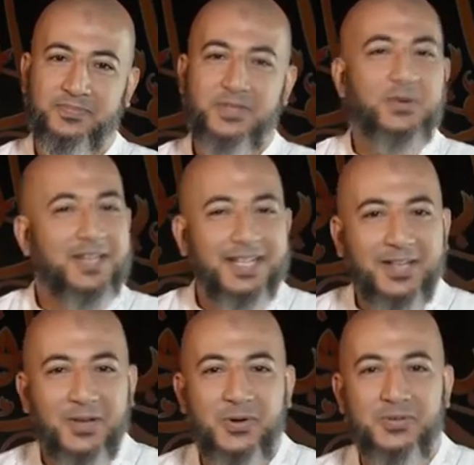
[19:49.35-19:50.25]
You are not
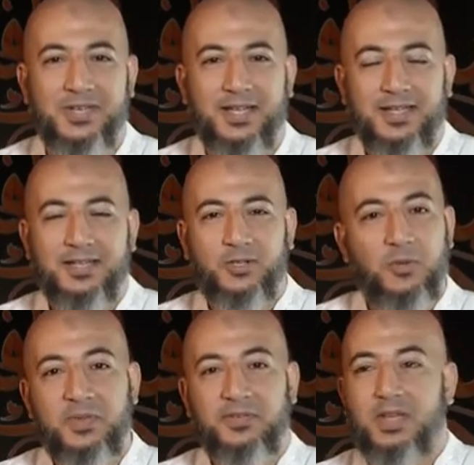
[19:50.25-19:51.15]
alone.
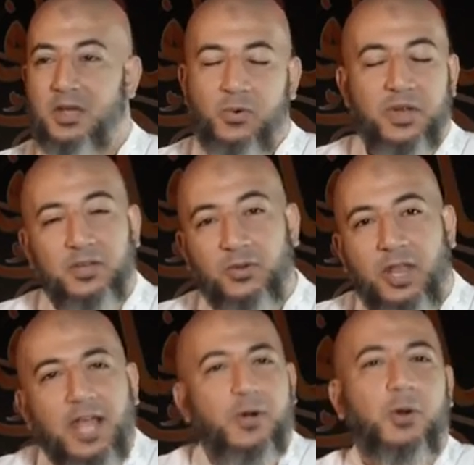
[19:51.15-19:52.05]
Don't be, when you
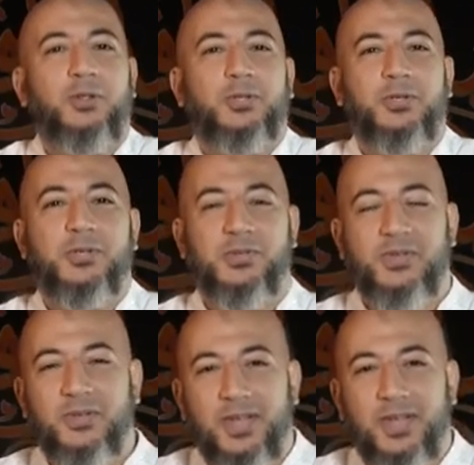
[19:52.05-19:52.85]
lock all doors, when you